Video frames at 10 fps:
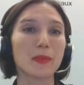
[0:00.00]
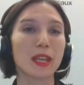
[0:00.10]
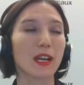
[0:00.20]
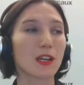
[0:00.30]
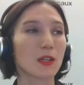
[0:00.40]

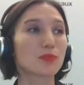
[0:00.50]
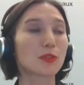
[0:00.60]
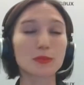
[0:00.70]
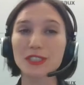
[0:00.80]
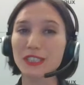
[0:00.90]
are
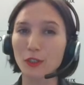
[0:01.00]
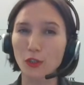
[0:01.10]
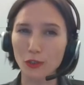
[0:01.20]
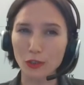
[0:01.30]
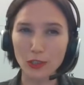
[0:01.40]
promoting
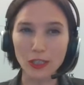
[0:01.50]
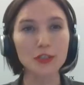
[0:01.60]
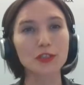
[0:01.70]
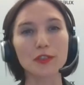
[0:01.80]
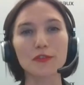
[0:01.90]
a
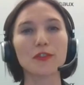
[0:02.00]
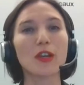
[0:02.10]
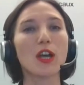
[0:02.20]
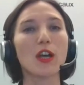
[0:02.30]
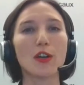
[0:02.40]
lot of
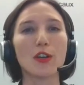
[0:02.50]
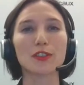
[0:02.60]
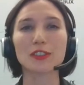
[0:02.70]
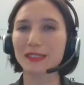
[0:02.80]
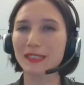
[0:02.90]

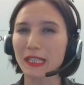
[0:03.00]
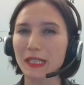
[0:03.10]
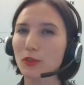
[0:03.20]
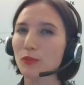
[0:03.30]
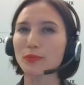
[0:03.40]

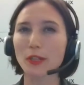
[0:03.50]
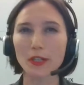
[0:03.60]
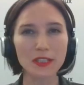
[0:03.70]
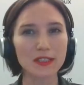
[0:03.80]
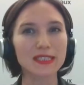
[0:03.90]
sustainable
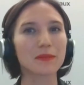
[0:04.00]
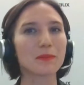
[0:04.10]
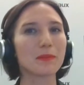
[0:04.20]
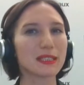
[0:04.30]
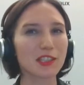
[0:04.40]
products
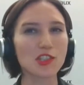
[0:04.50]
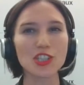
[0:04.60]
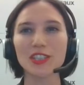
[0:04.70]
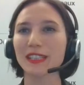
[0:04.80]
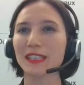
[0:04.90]
and
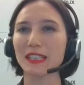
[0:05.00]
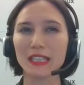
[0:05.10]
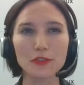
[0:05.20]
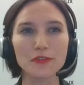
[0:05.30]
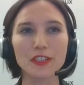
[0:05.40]
messages and
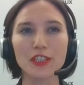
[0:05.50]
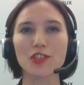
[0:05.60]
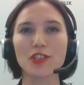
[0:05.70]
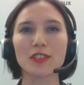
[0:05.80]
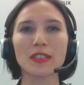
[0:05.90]

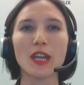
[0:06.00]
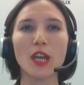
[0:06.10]
innovation,